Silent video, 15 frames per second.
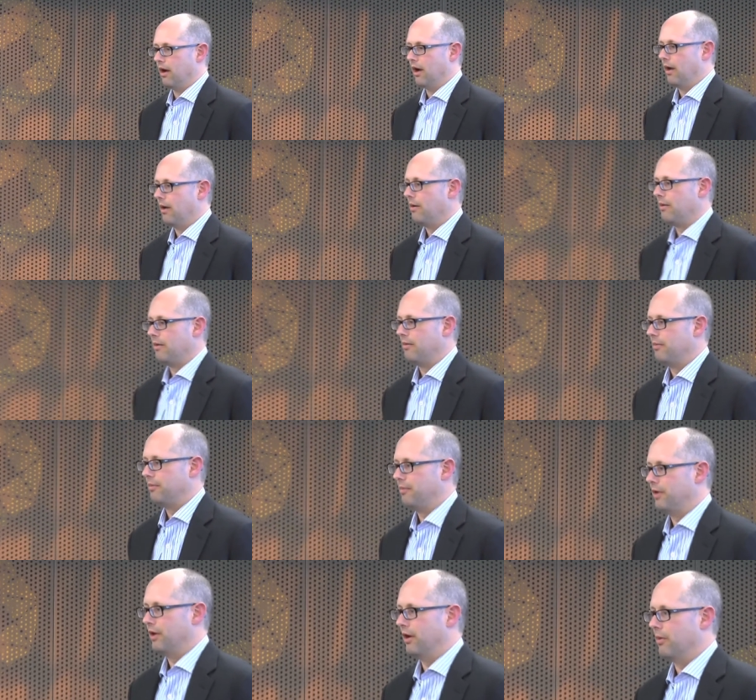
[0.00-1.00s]
uh,
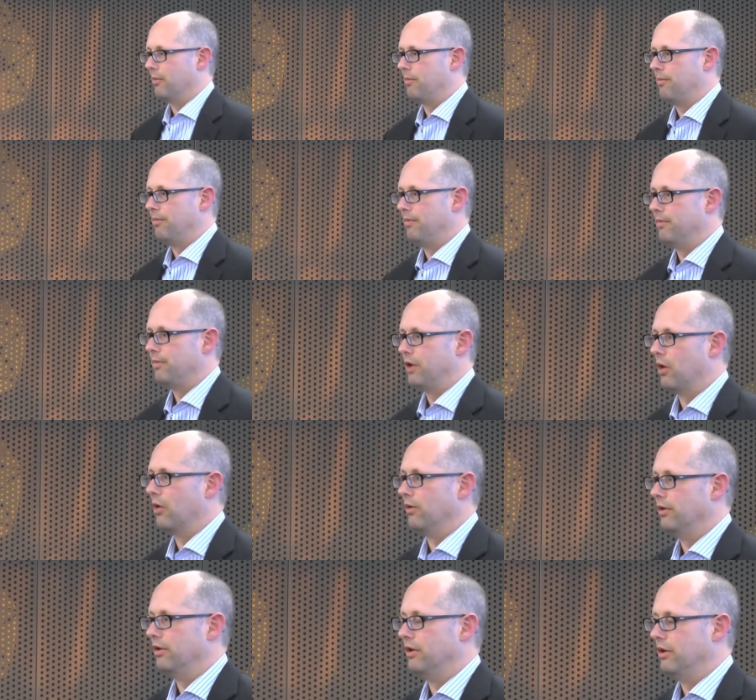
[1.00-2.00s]
you know,
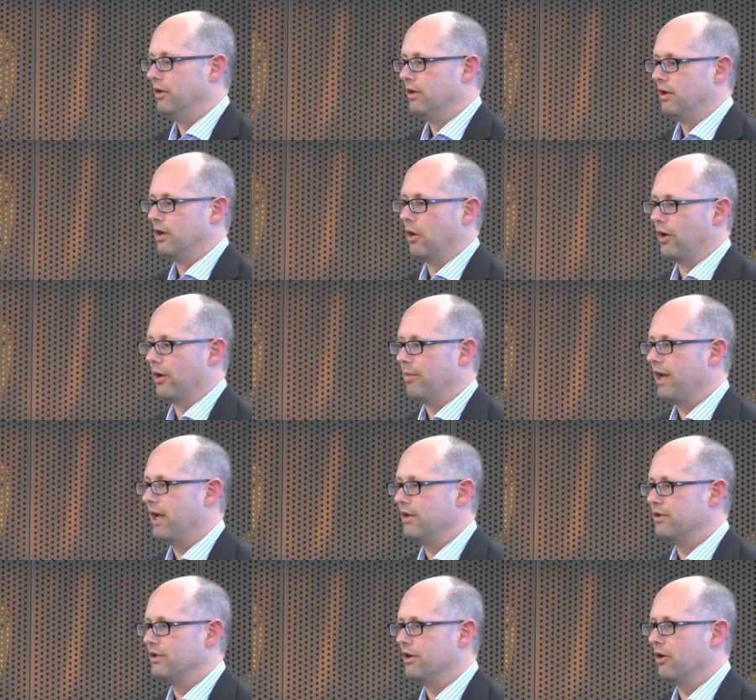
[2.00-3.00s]
go go on a
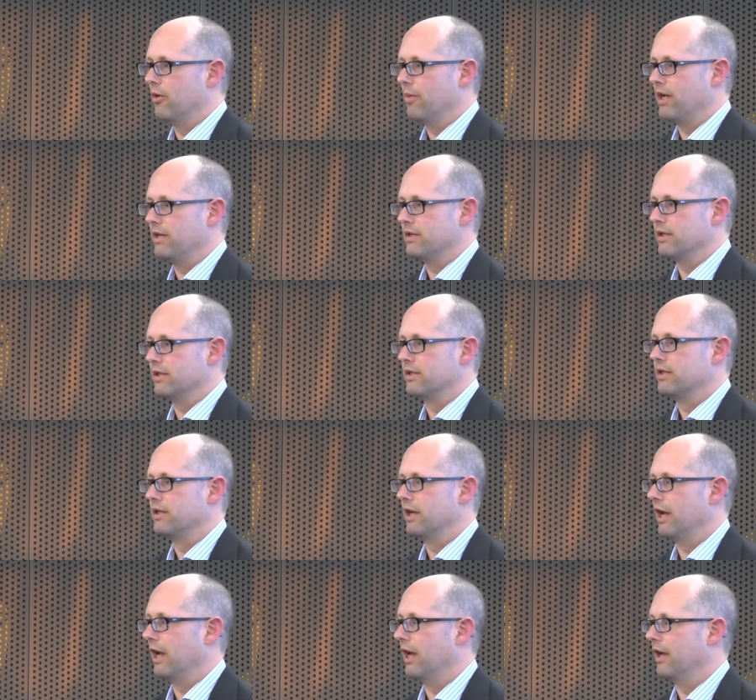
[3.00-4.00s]
pay-as-you-go
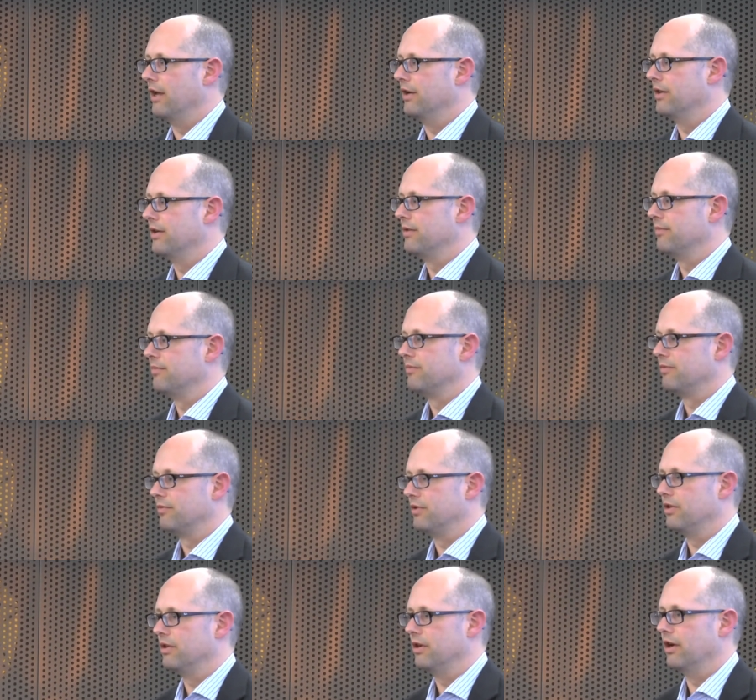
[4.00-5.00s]
basis and
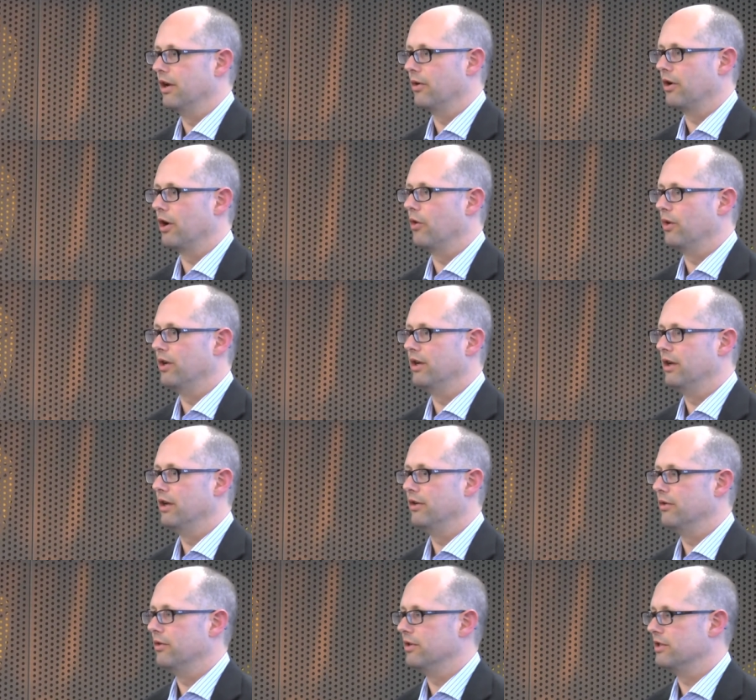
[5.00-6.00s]
you know go in,
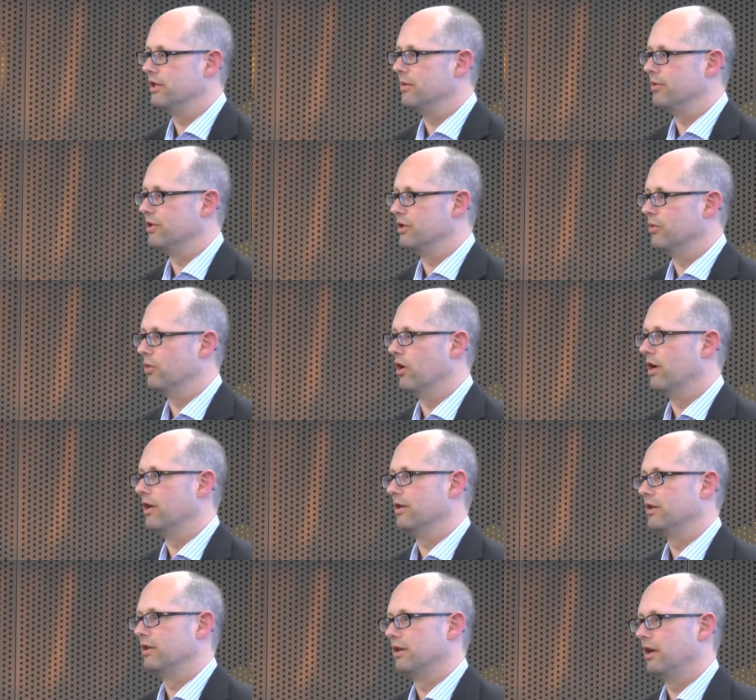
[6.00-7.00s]
into it as deep as you
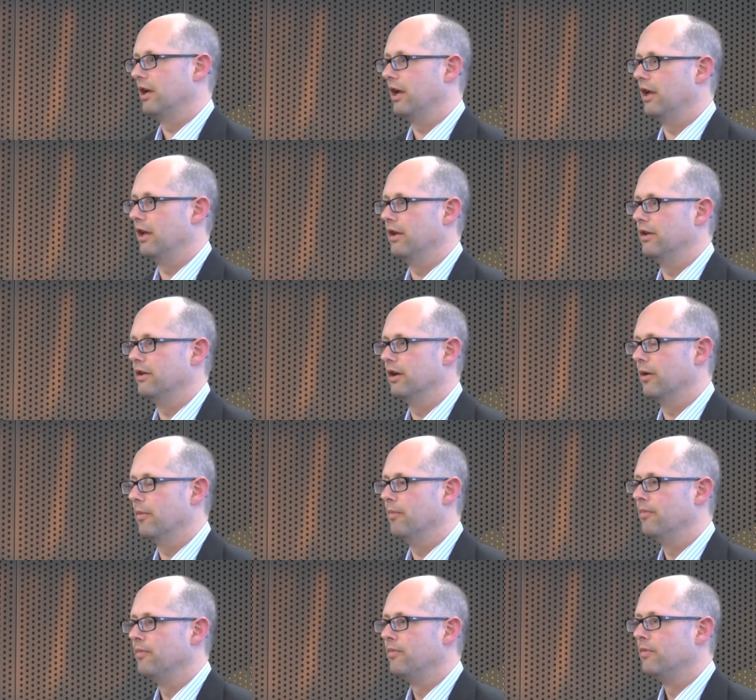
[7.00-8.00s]
want. And
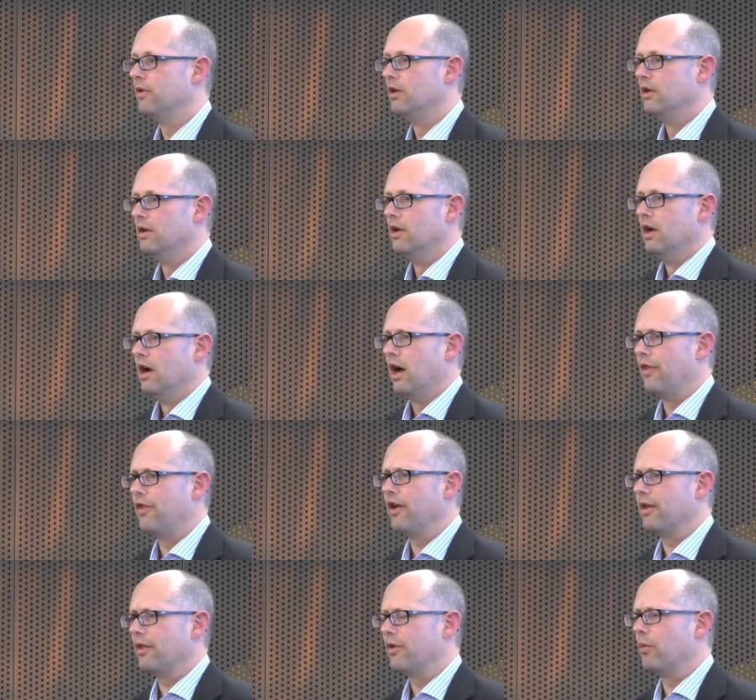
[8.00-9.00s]
um, I
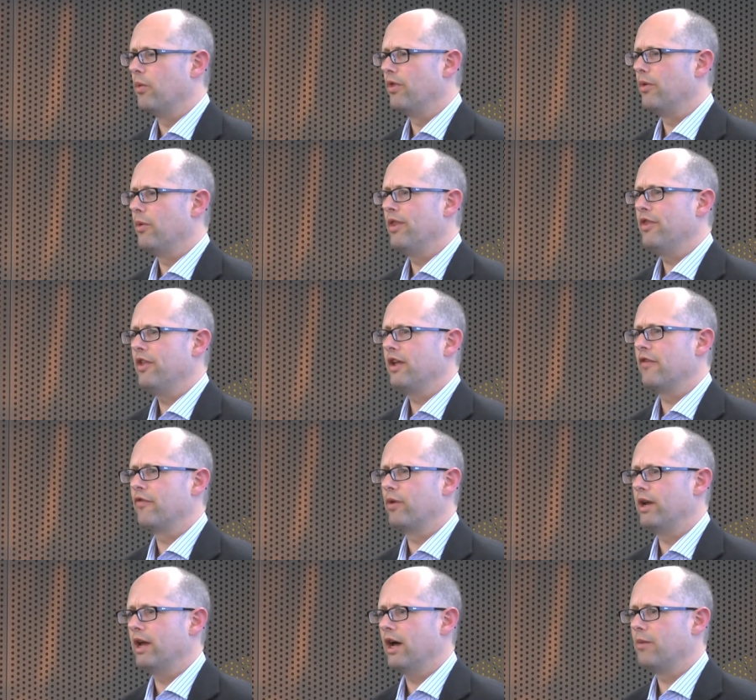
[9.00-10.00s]
think the the one thing,
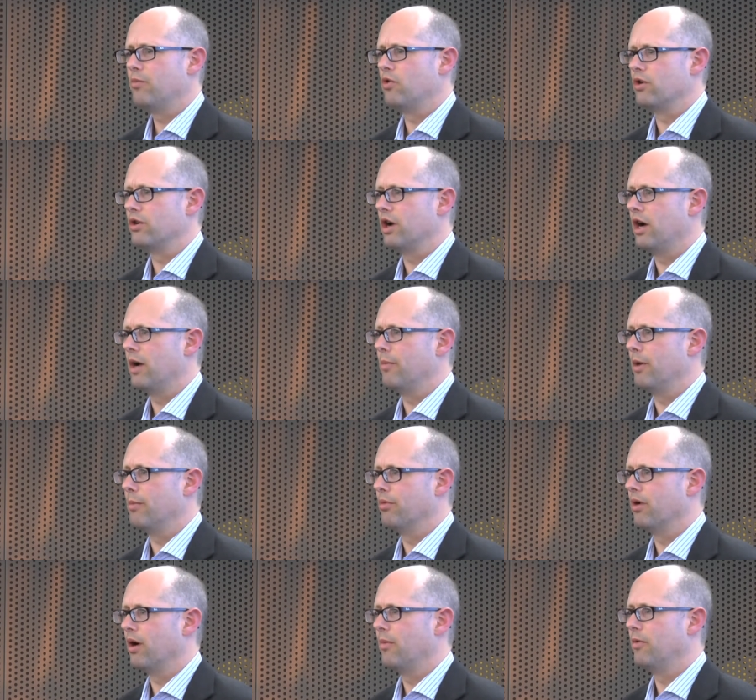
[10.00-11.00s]
if we'd had more time, I
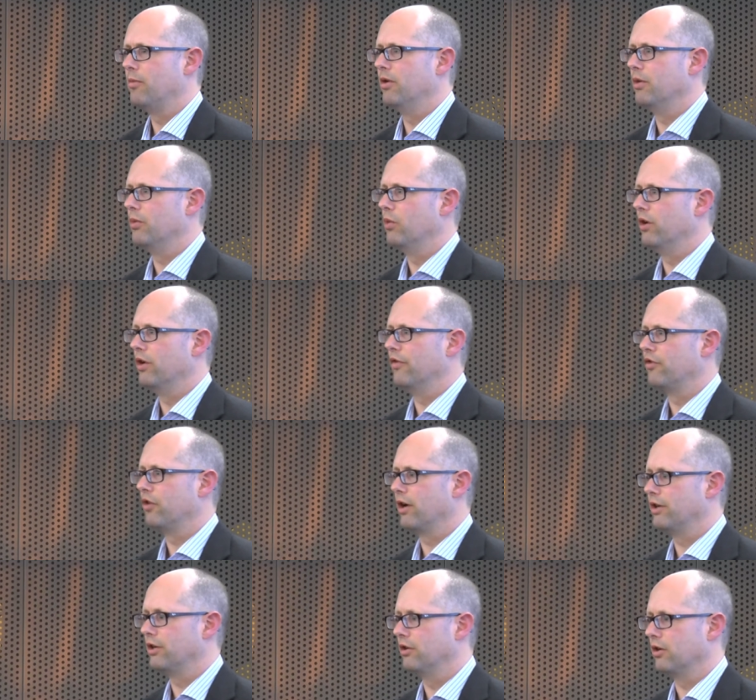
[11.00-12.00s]
probably would have
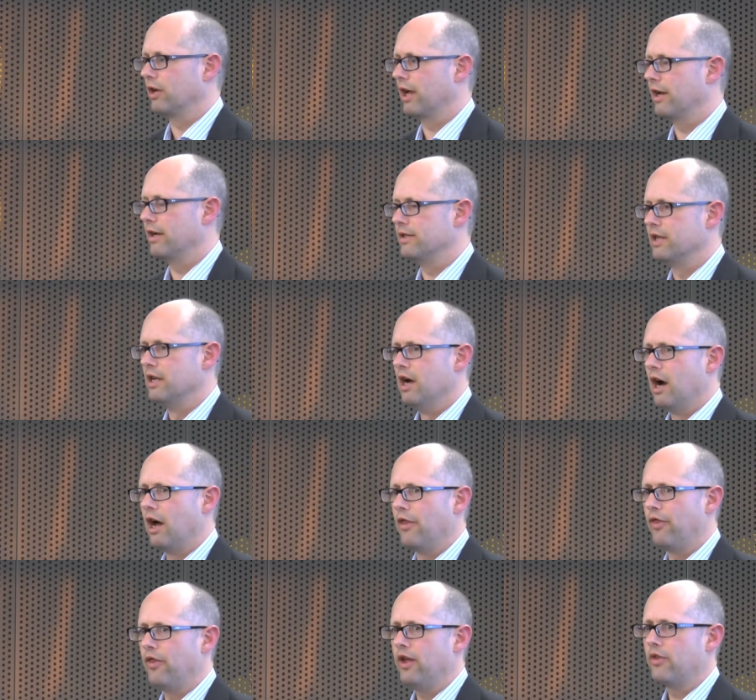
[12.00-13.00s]
tried to look at is
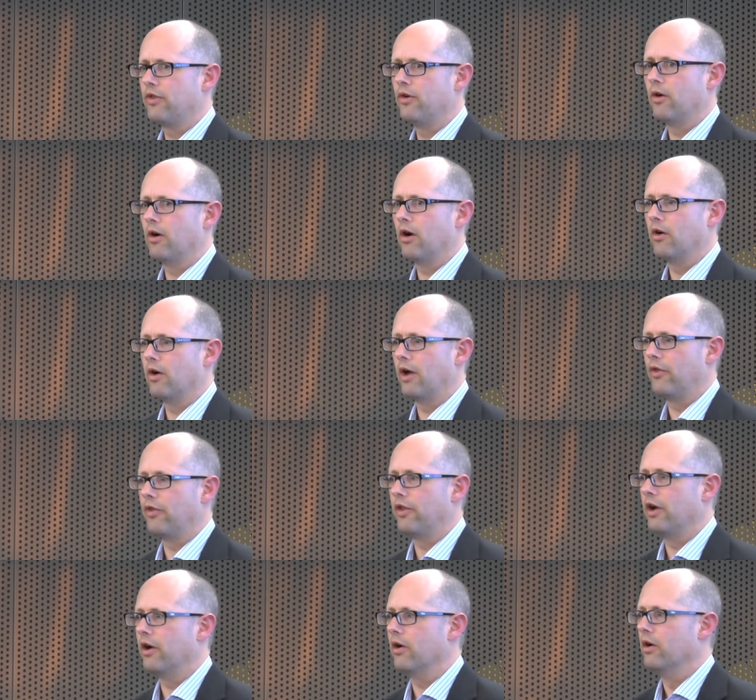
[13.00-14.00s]
I think there are
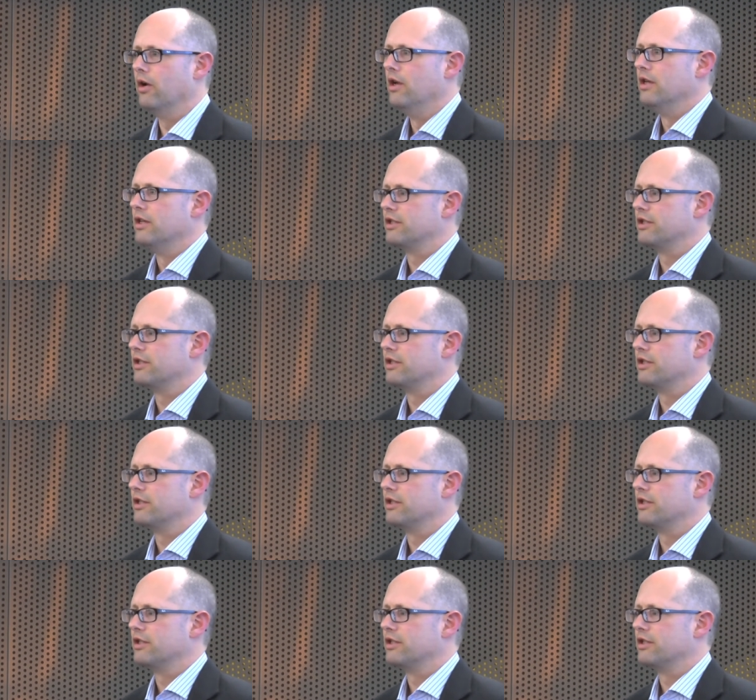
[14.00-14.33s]
out there